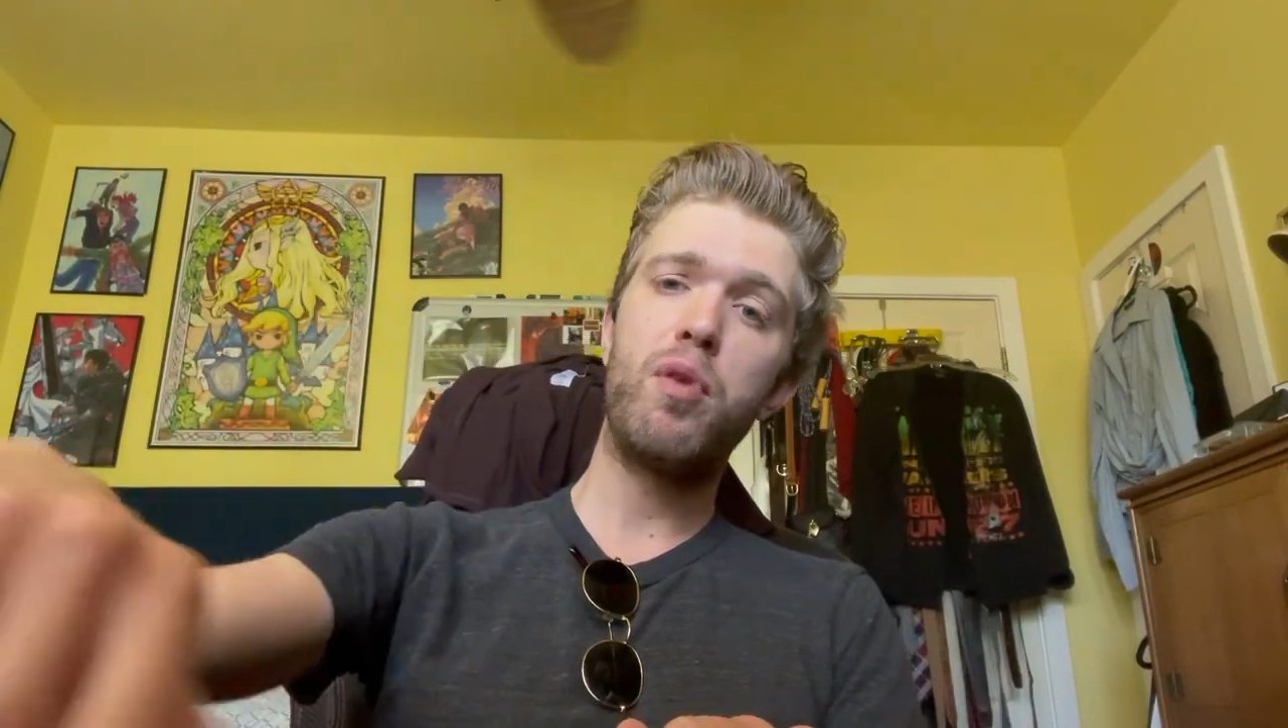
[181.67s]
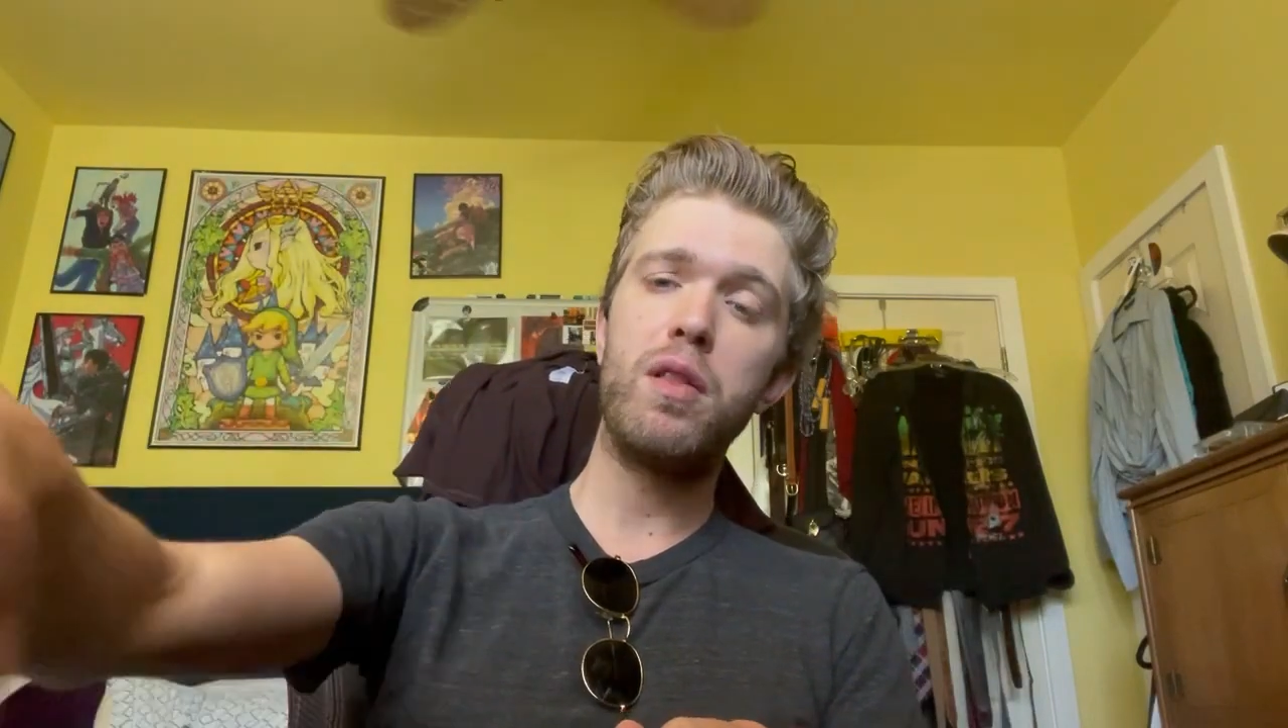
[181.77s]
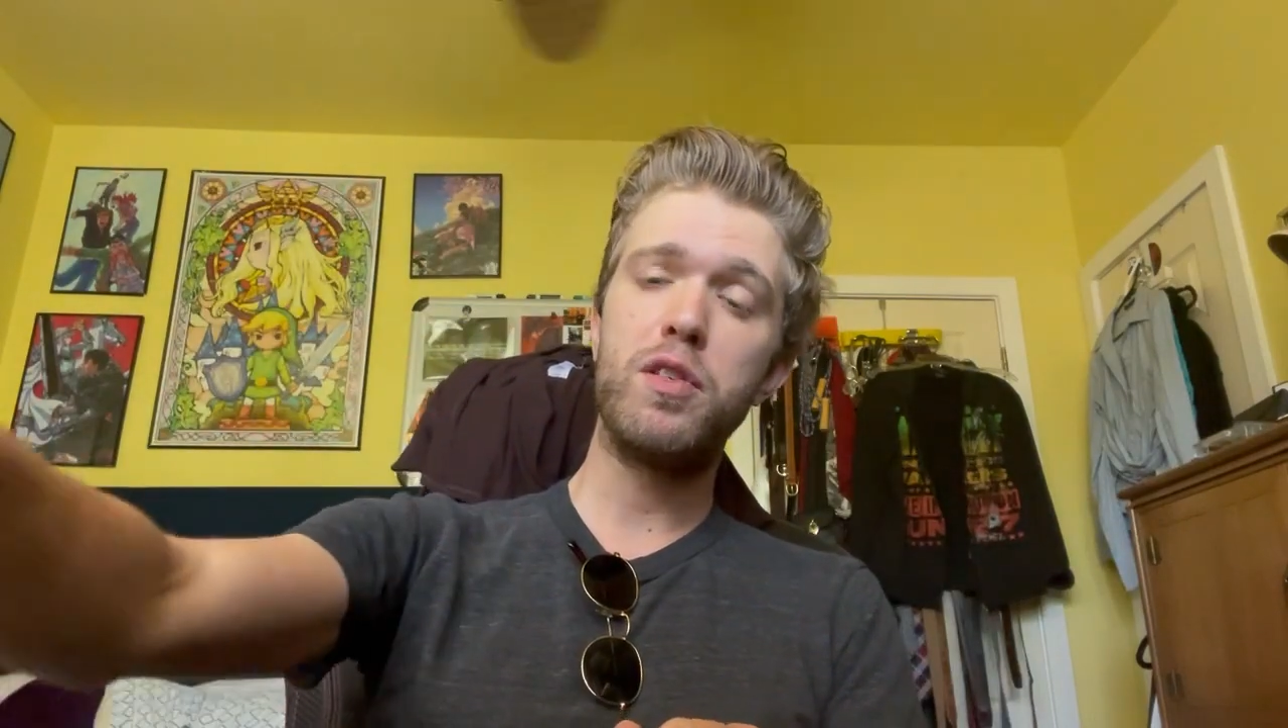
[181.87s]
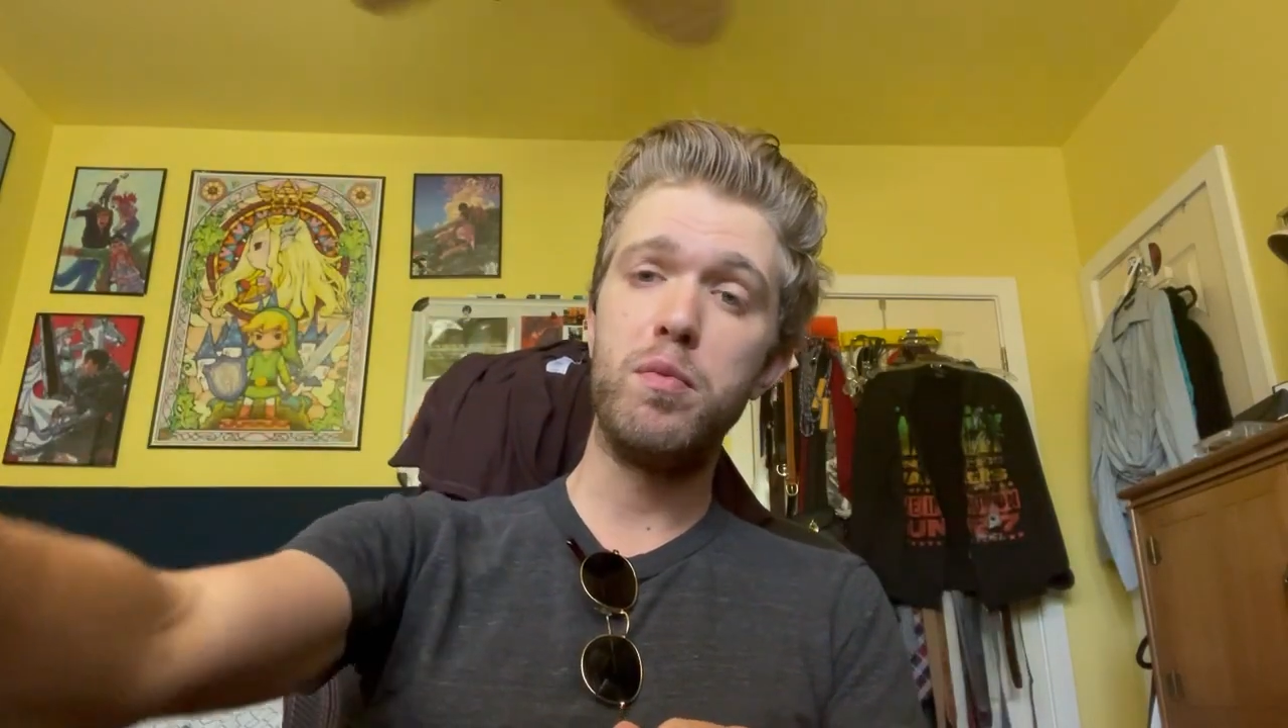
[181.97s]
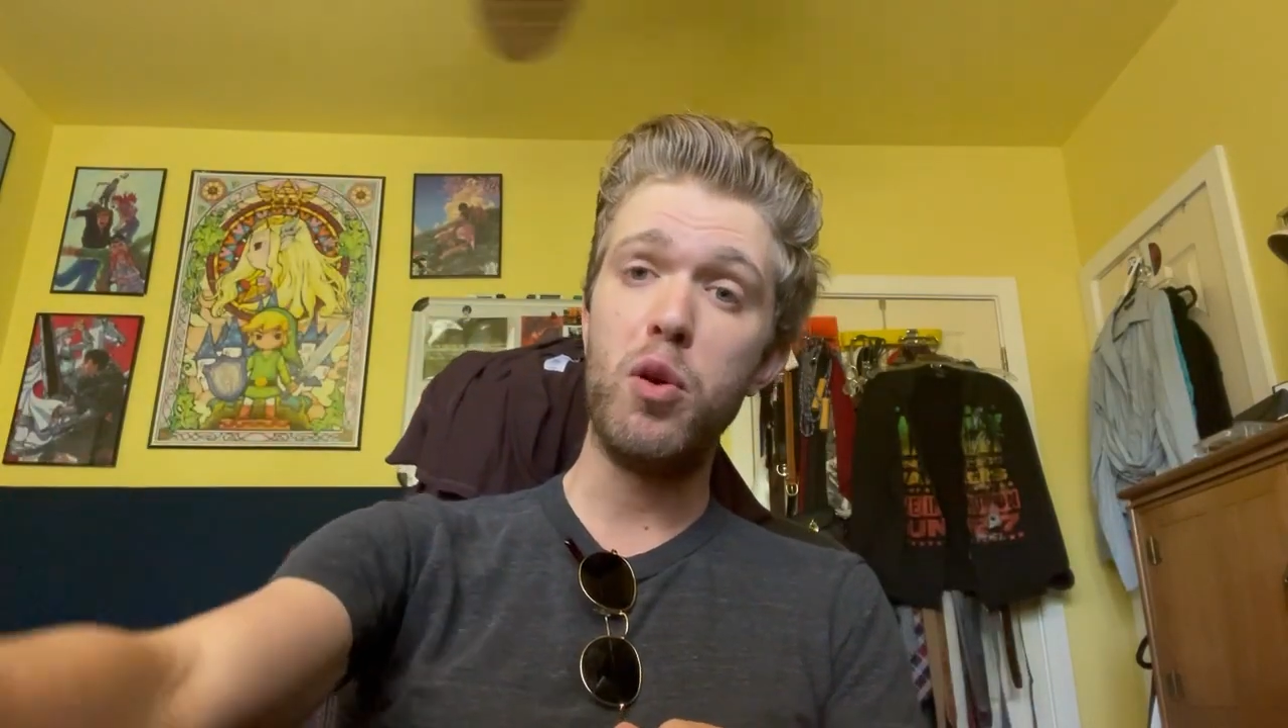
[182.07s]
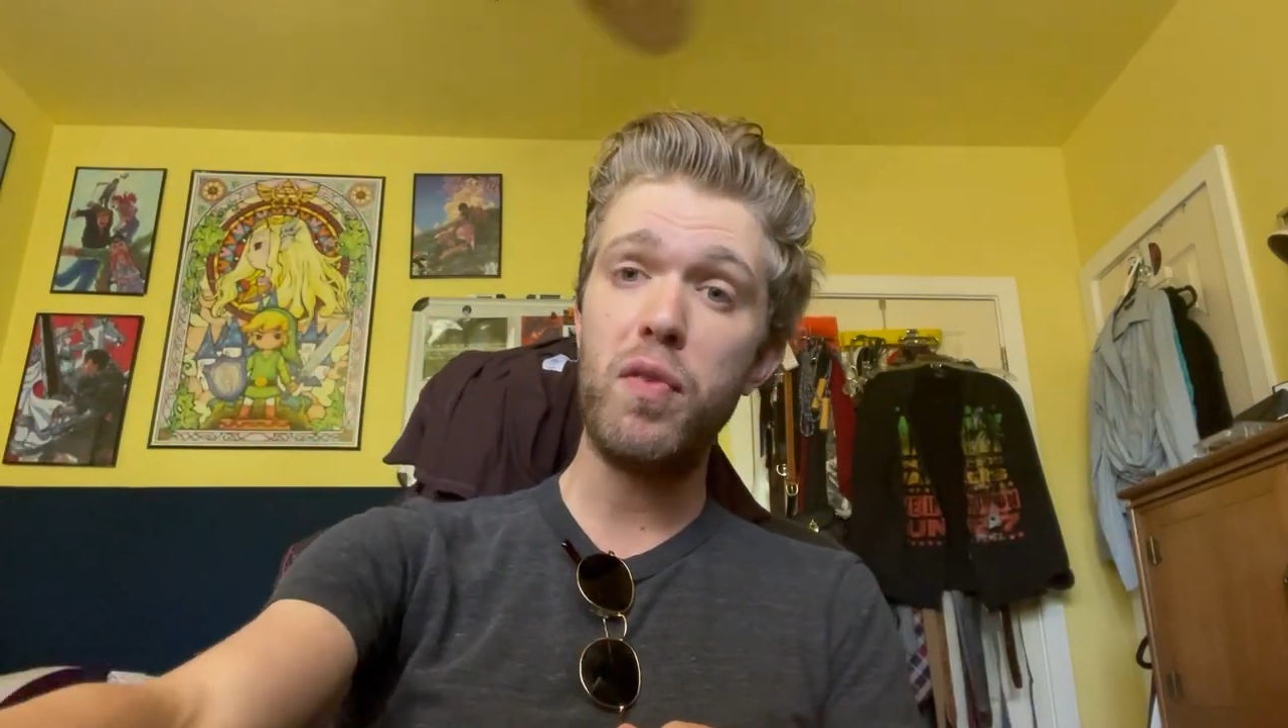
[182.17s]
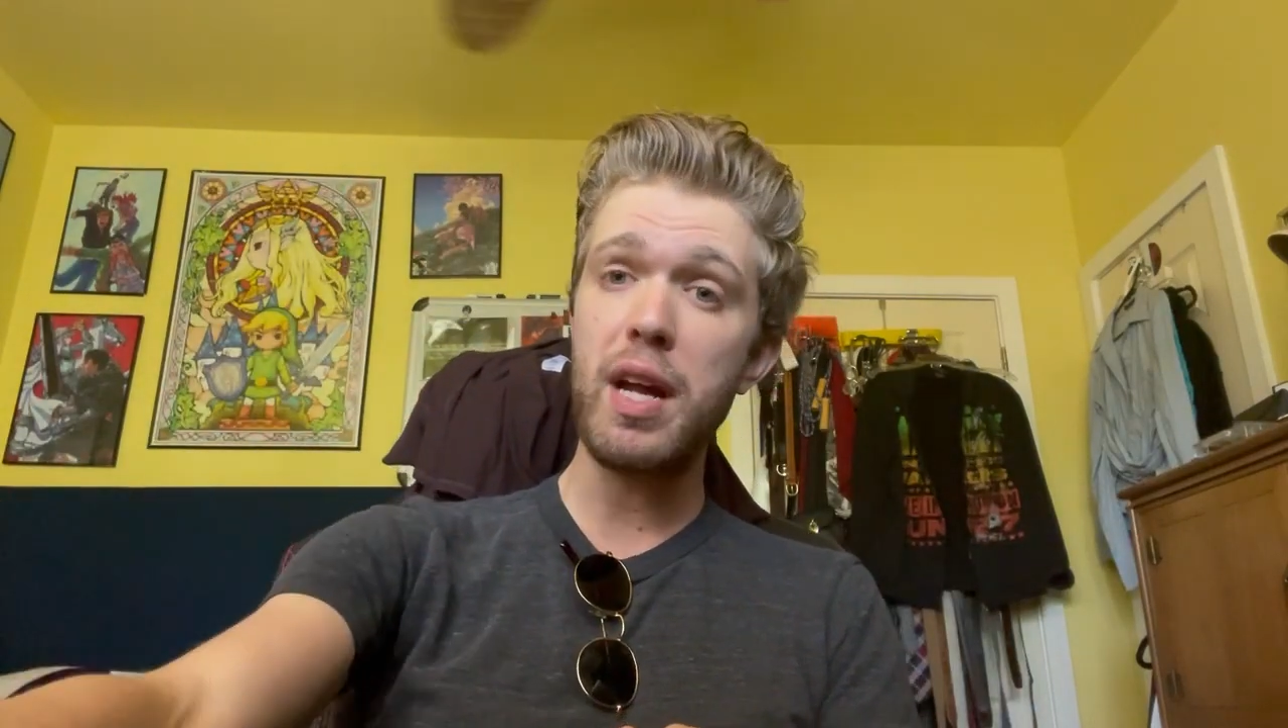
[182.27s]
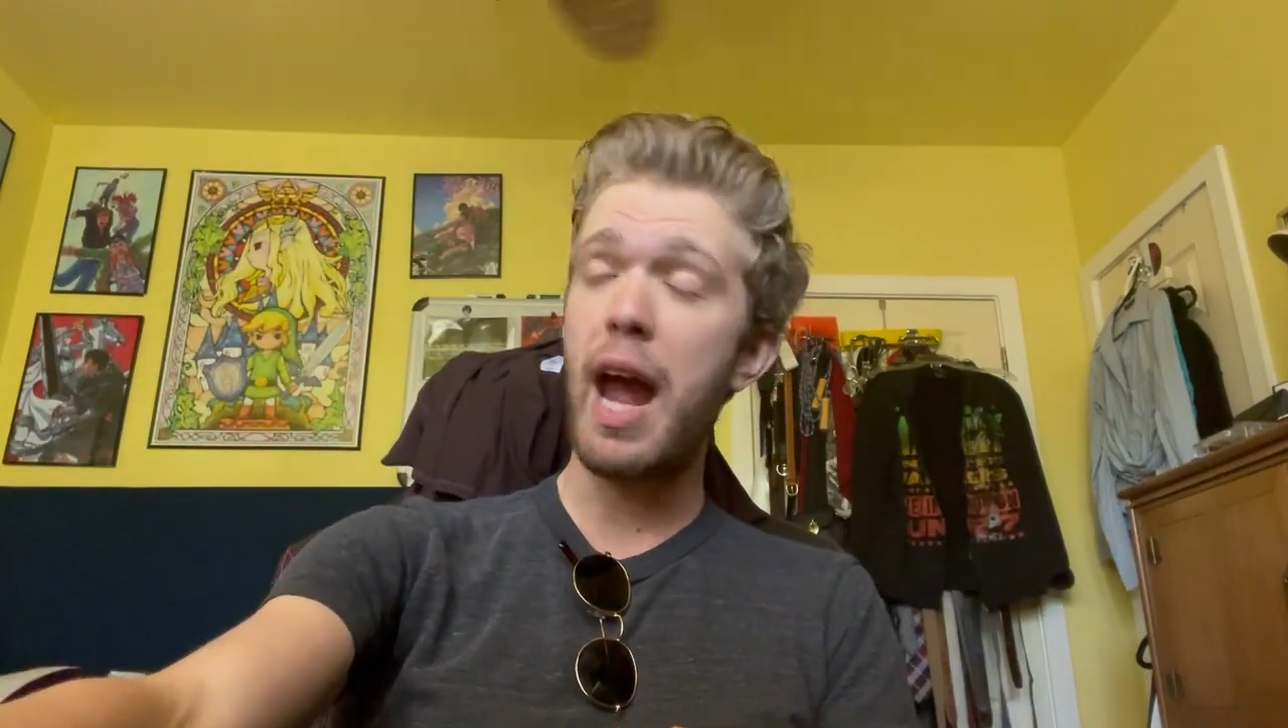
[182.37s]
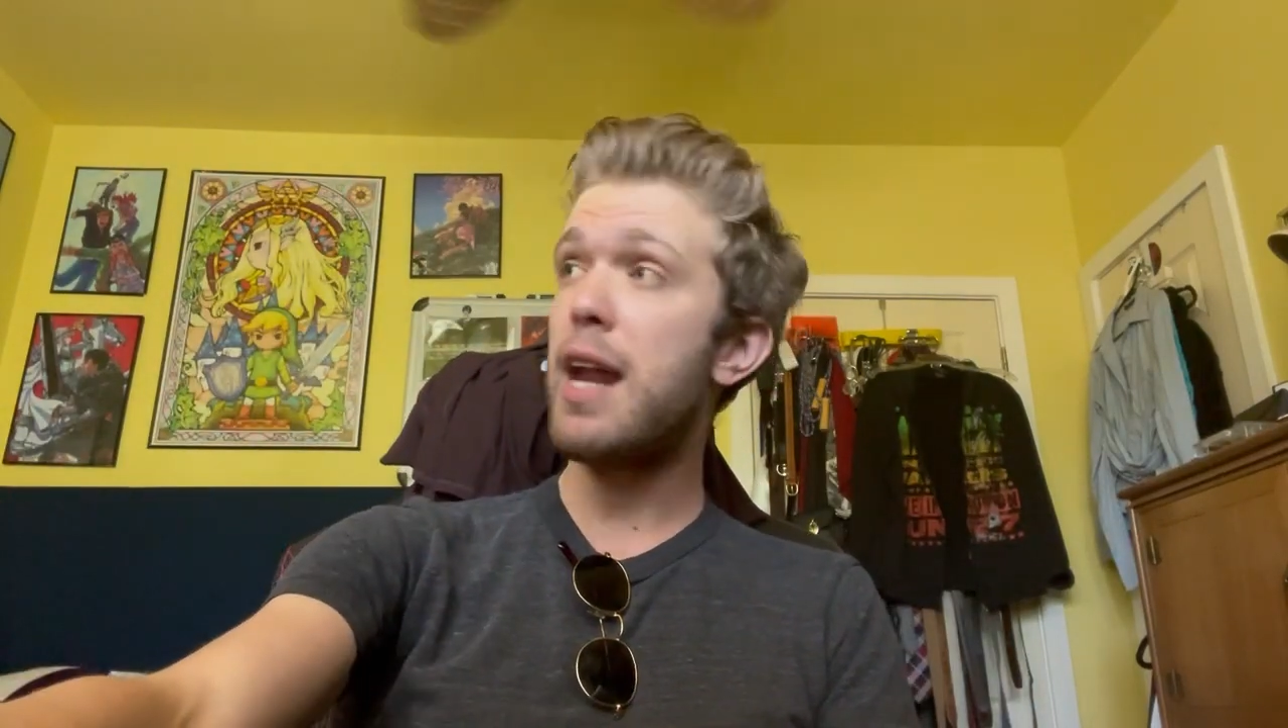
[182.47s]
Brothers movie,